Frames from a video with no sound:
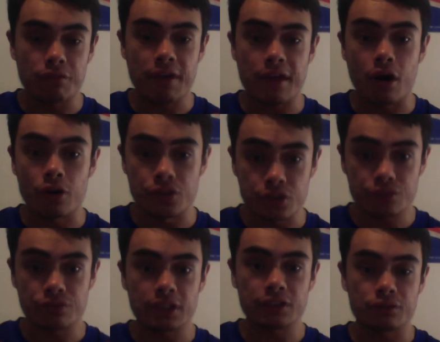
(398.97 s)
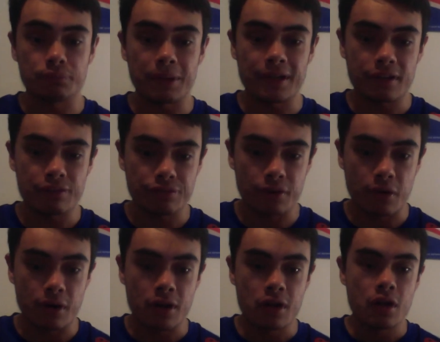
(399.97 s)
I've had huge praise for Bunty
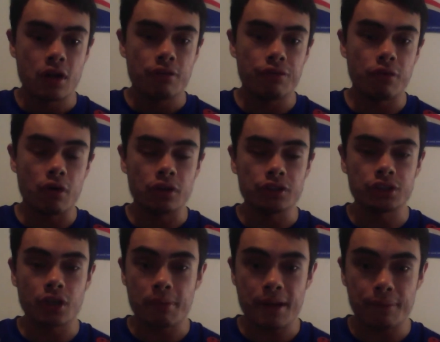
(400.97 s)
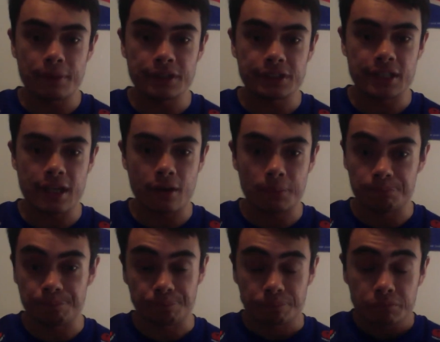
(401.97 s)
Afoa for so many weeks now,